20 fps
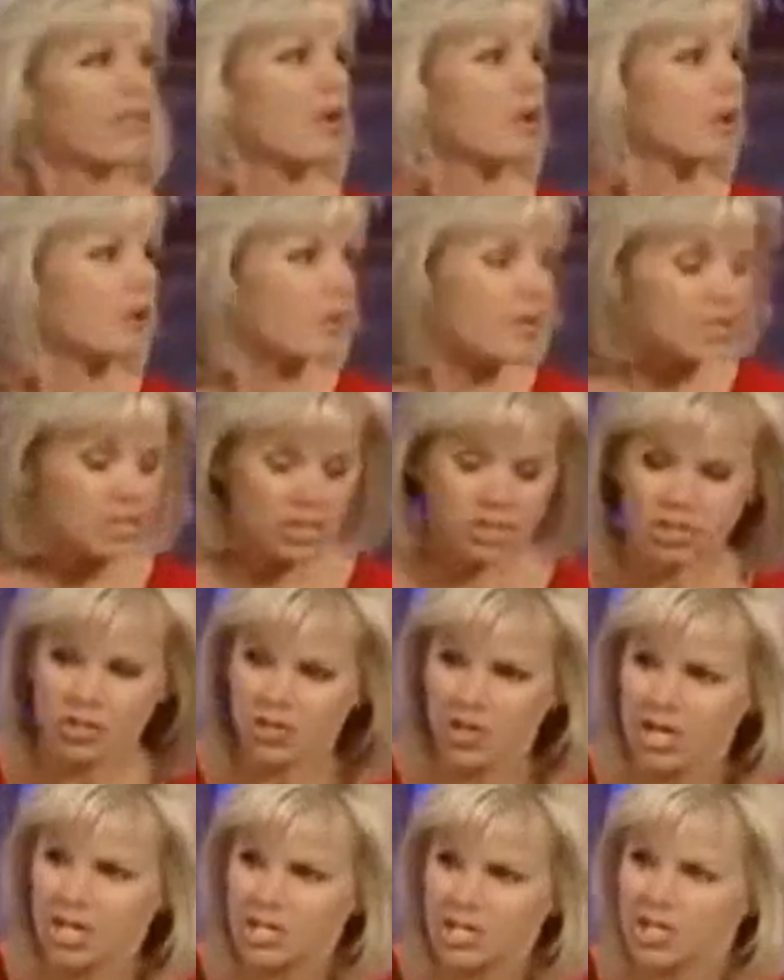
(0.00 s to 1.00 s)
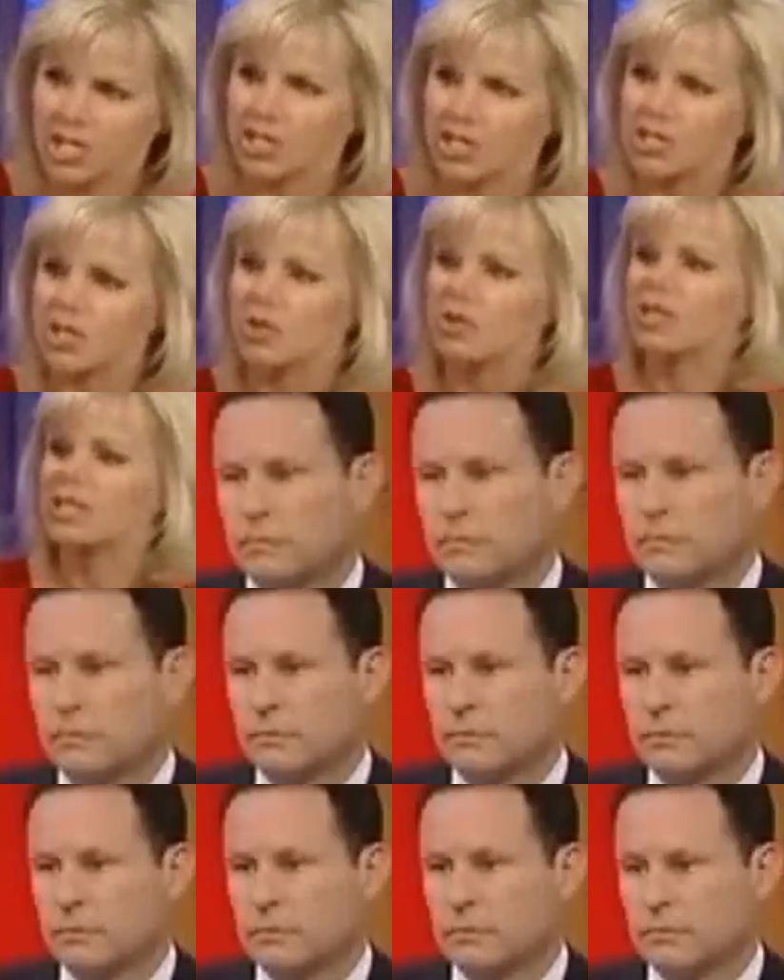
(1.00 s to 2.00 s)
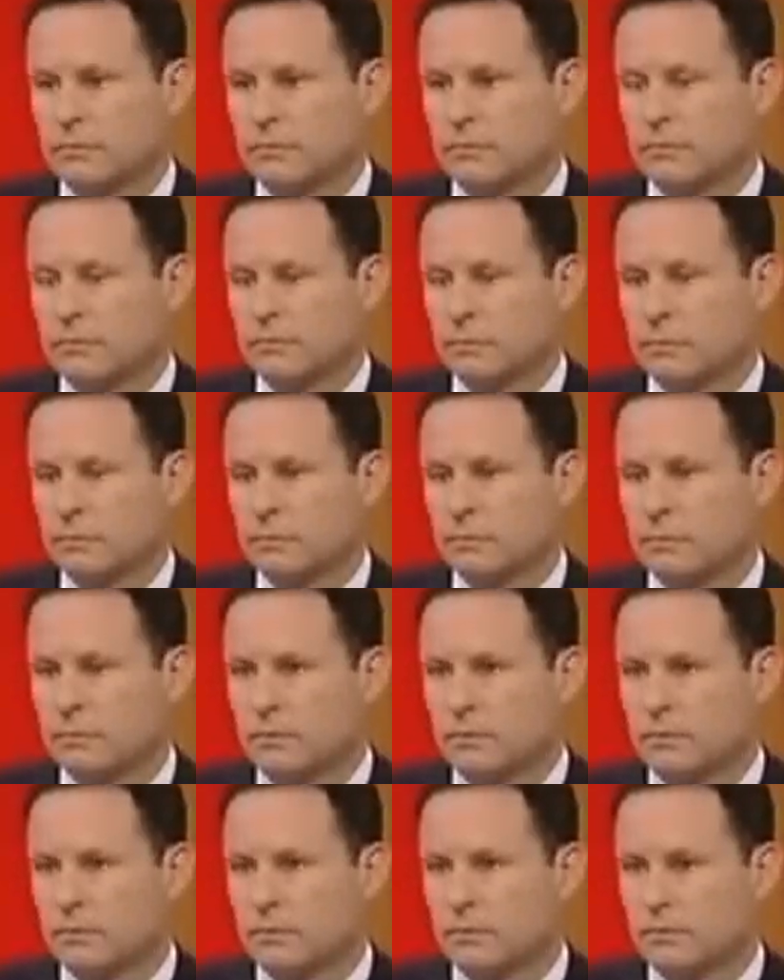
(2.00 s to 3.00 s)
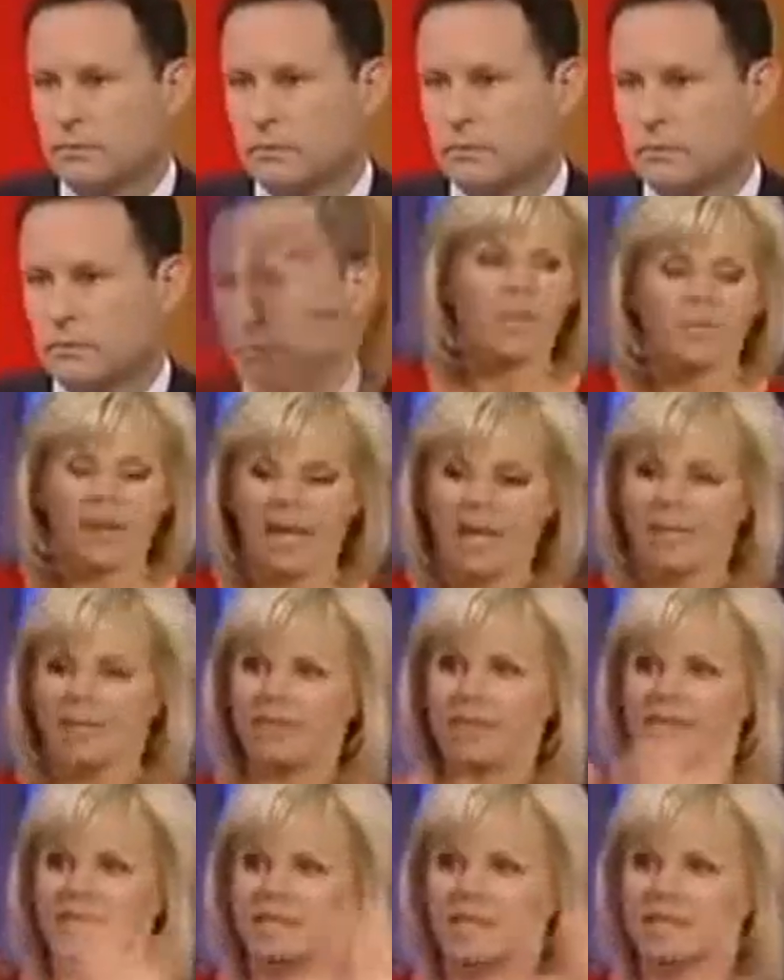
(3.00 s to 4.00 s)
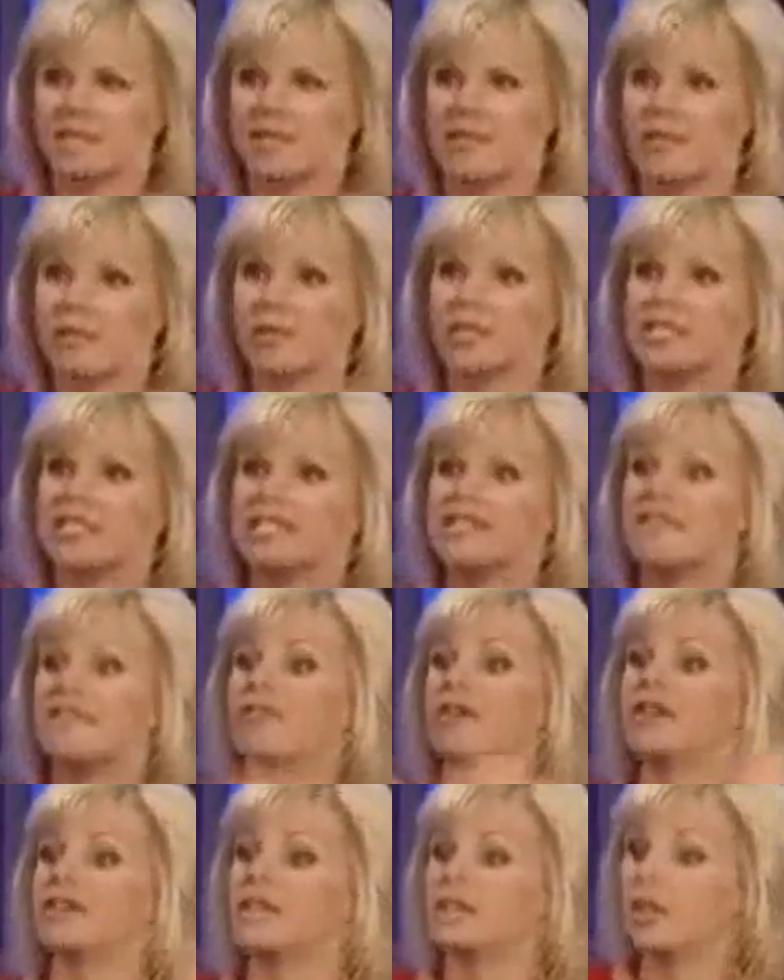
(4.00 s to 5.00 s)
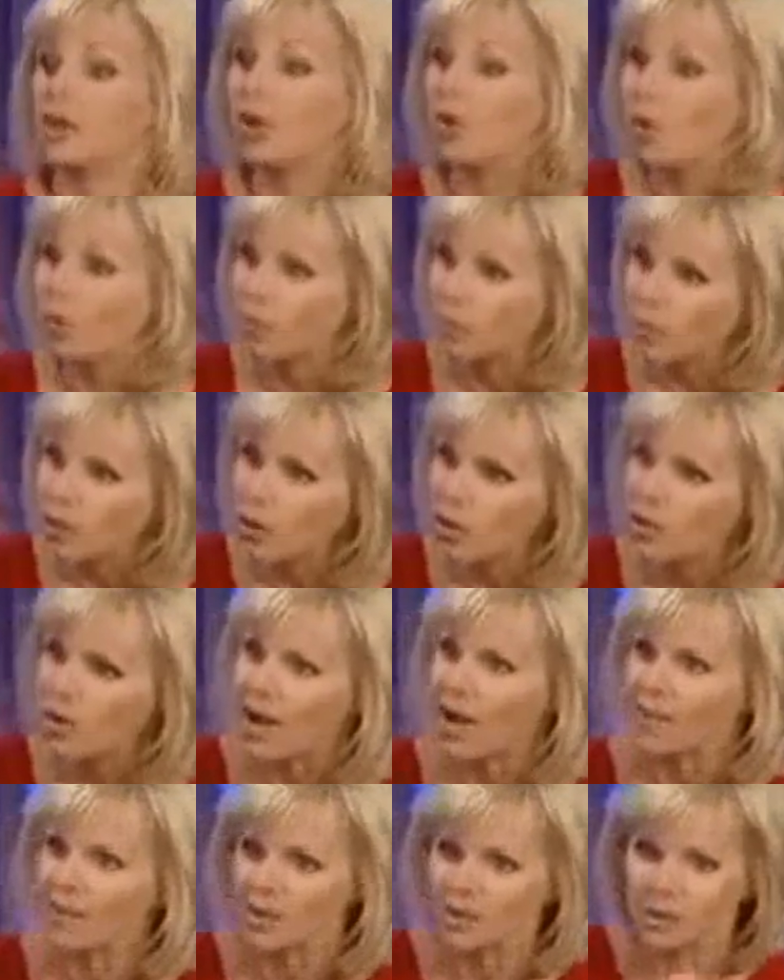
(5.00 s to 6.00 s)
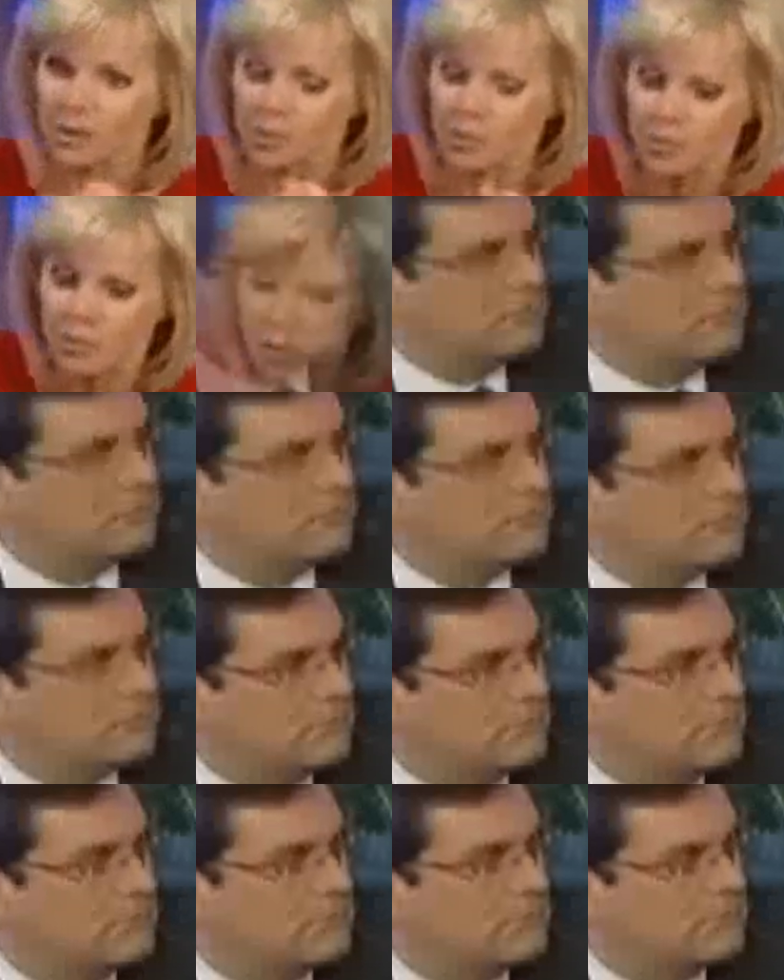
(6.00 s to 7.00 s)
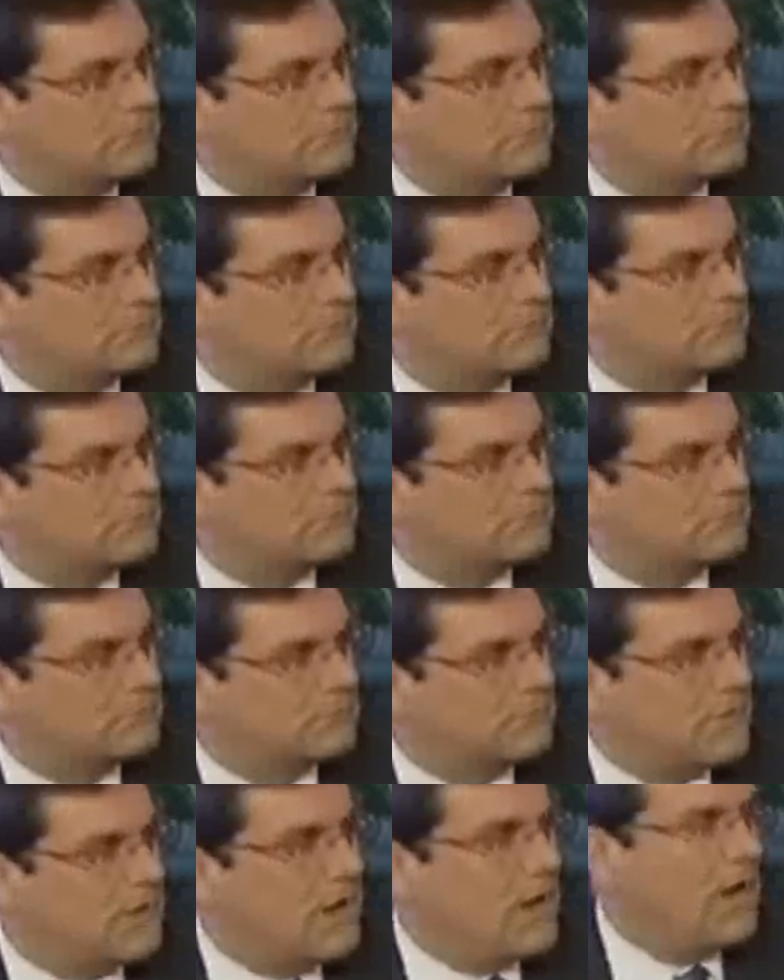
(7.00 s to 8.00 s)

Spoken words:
The voter registration. So it's not like we should just paint this as if we're defunding the whole program. There's bits and pieces, right?